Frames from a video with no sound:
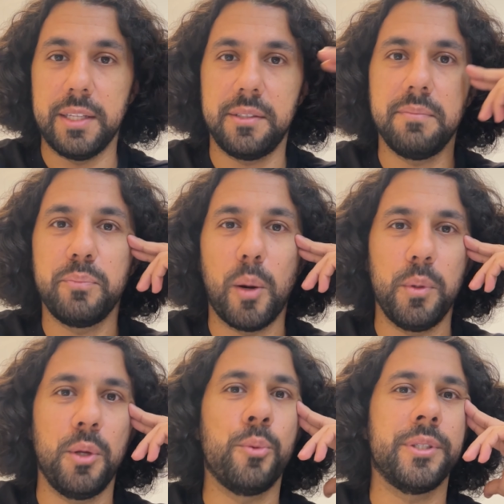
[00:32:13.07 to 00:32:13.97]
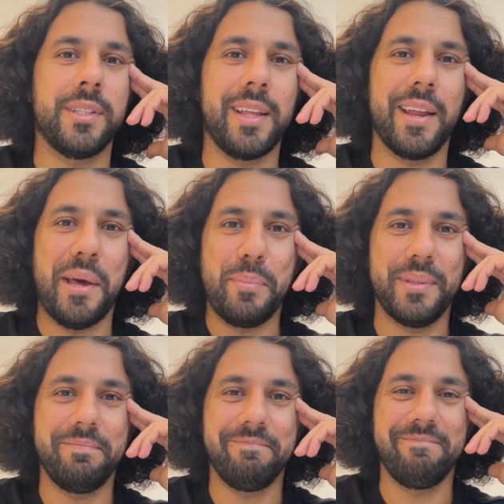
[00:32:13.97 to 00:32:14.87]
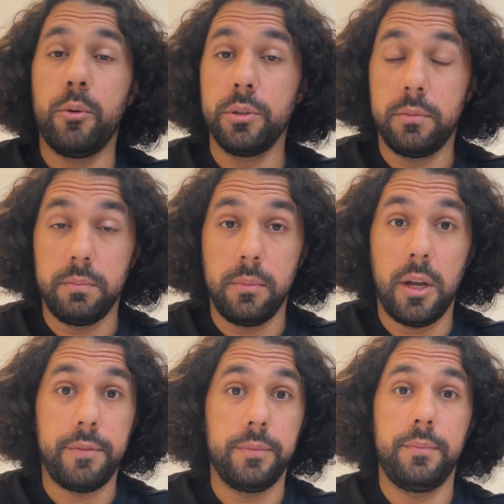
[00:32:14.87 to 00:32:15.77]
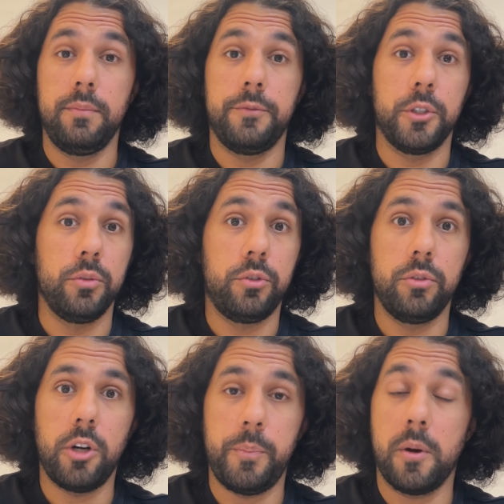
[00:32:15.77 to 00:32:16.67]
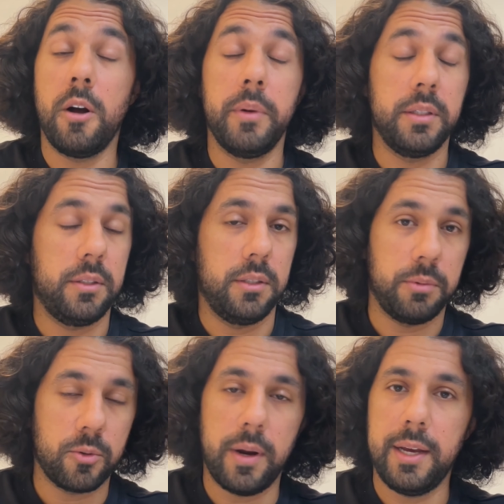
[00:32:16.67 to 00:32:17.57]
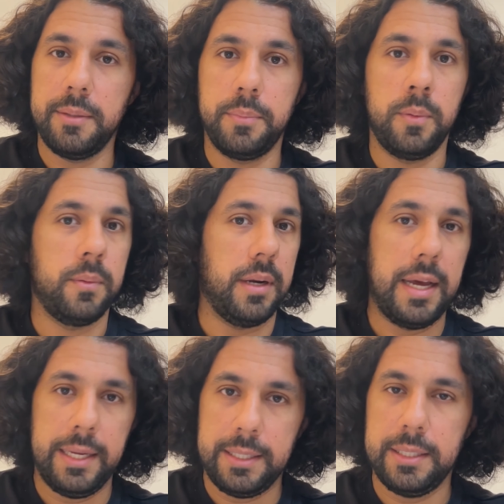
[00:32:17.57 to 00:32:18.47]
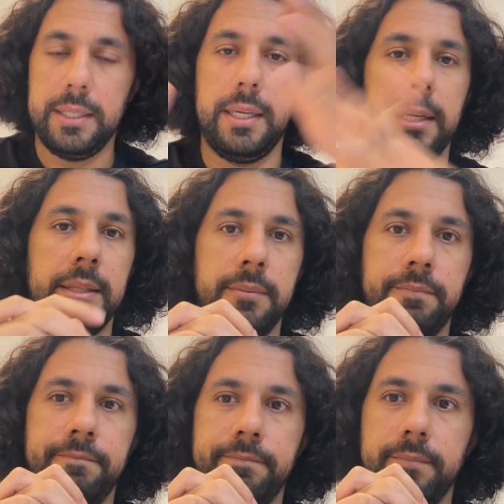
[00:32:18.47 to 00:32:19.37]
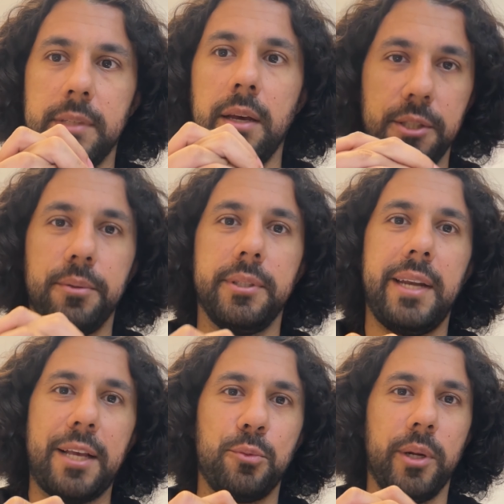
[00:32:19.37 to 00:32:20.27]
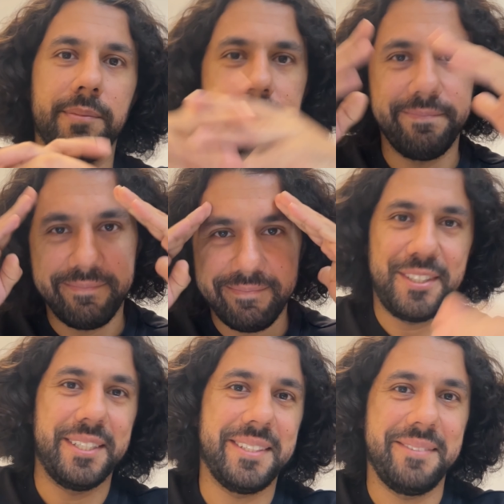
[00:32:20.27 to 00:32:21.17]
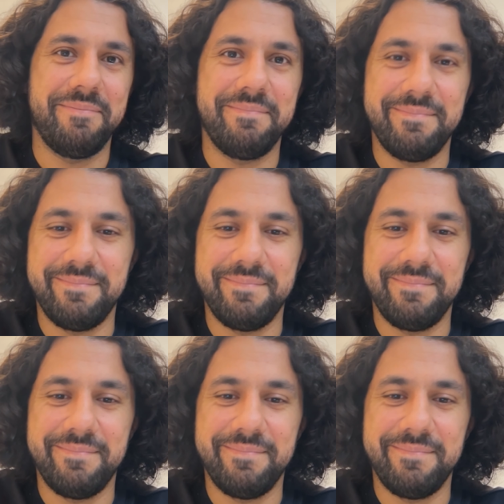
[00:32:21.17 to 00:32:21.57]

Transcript: That's probably the worst that can happen. I would love for you to drop a comment, subscribe, like, and see you on the next one. Cheers.